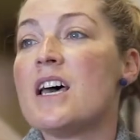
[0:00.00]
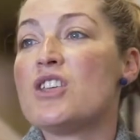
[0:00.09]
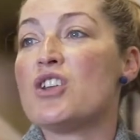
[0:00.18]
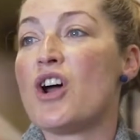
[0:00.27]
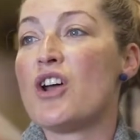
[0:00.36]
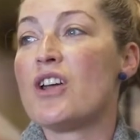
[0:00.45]

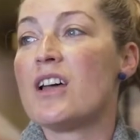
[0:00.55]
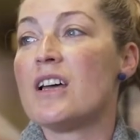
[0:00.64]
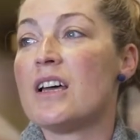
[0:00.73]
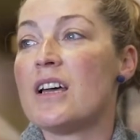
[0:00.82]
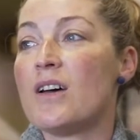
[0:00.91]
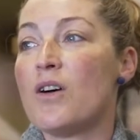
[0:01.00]

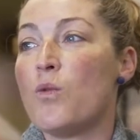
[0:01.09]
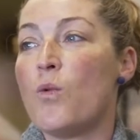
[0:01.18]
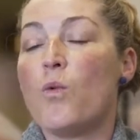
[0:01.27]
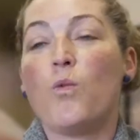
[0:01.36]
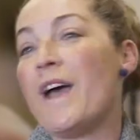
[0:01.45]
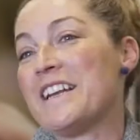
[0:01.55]

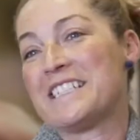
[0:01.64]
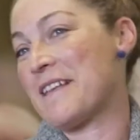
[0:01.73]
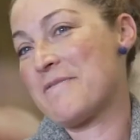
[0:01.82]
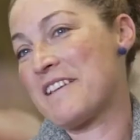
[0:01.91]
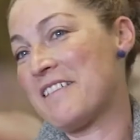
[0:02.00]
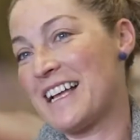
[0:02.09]
where does
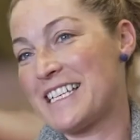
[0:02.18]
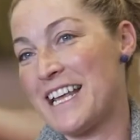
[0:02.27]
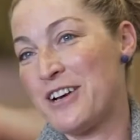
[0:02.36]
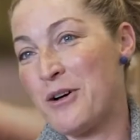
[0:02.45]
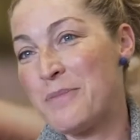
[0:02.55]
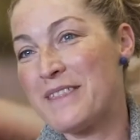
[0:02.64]
something like
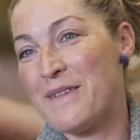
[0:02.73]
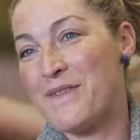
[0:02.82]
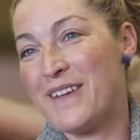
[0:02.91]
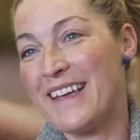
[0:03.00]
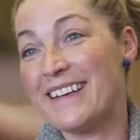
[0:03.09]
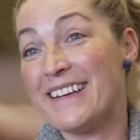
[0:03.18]
tendinopathy
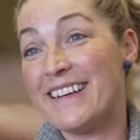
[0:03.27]
fit?